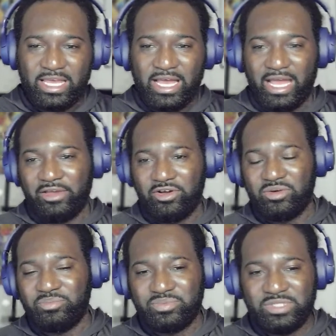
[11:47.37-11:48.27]
I
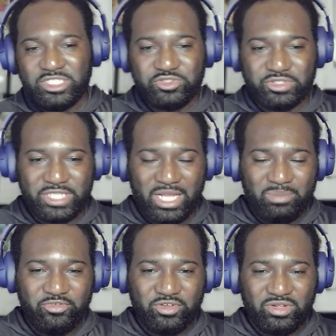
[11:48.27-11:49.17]
hope this was
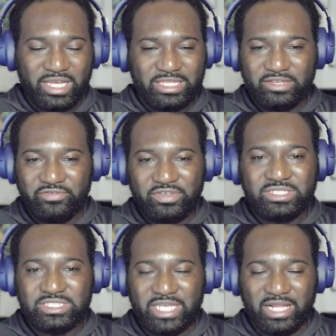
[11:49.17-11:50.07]
helpful. And if
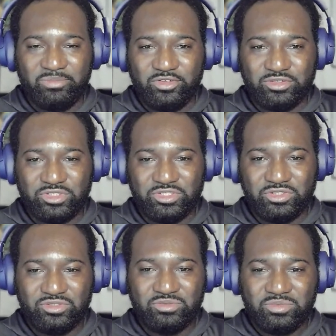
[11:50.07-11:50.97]
it's helpful to
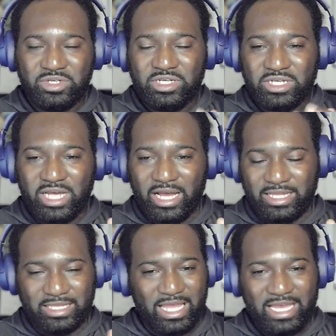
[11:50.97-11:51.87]
you,
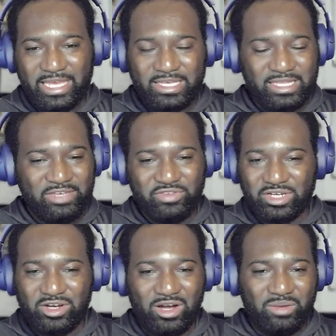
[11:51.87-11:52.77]
leave a
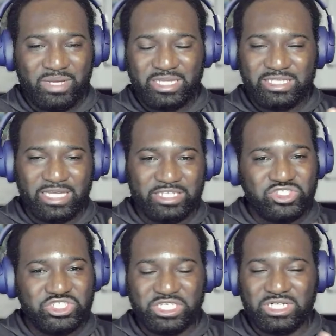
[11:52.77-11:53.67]
comment, and
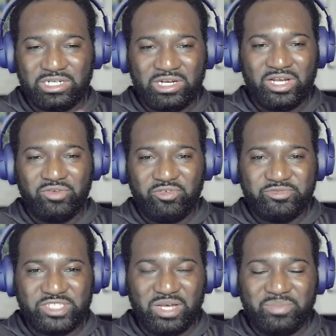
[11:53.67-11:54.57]
share with
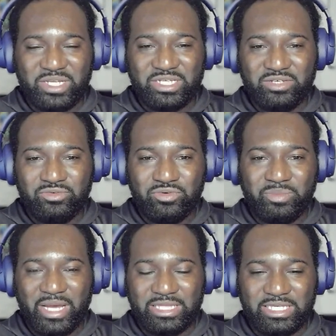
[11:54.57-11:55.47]
somebody who
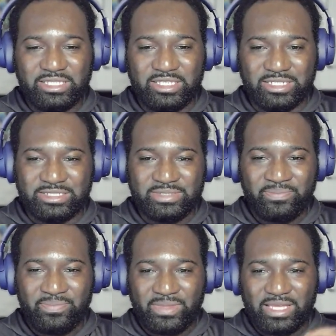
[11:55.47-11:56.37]
might need this.
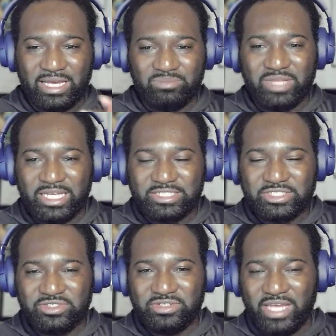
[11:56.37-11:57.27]
God bless
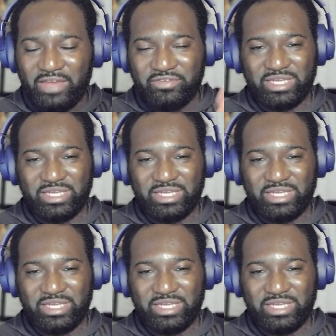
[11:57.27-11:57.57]
you. Have an